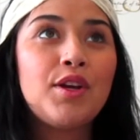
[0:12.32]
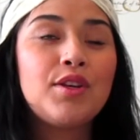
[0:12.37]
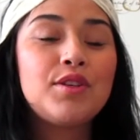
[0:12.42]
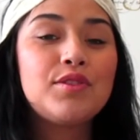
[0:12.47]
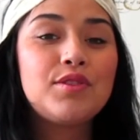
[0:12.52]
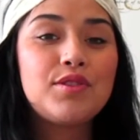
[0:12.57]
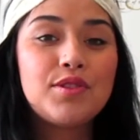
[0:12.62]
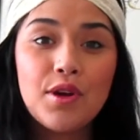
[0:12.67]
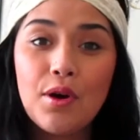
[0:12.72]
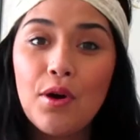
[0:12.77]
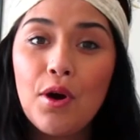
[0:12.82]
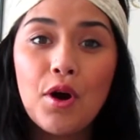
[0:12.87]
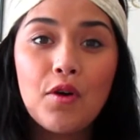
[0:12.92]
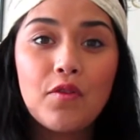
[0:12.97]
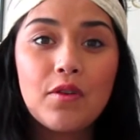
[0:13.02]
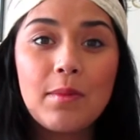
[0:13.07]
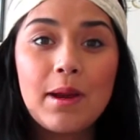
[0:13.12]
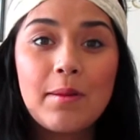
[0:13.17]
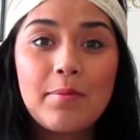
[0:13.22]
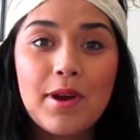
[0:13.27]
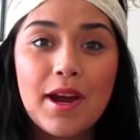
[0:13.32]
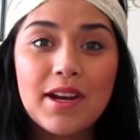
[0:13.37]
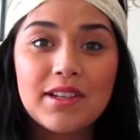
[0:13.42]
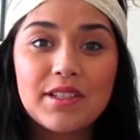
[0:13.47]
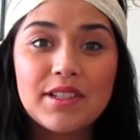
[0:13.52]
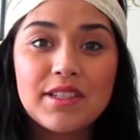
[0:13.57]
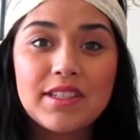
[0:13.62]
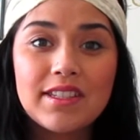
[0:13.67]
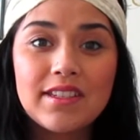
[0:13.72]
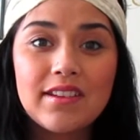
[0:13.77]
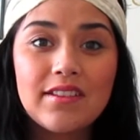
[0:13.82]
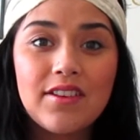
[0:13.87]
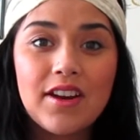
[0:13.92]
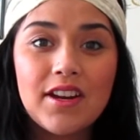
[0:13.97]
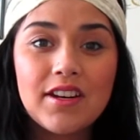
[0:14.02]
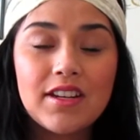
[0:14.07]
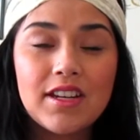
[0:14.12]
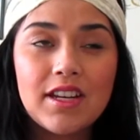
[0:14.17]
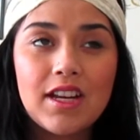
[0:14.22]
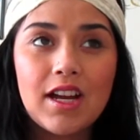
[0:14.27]
so over my pregnancy
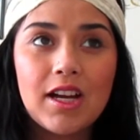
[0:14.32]
already.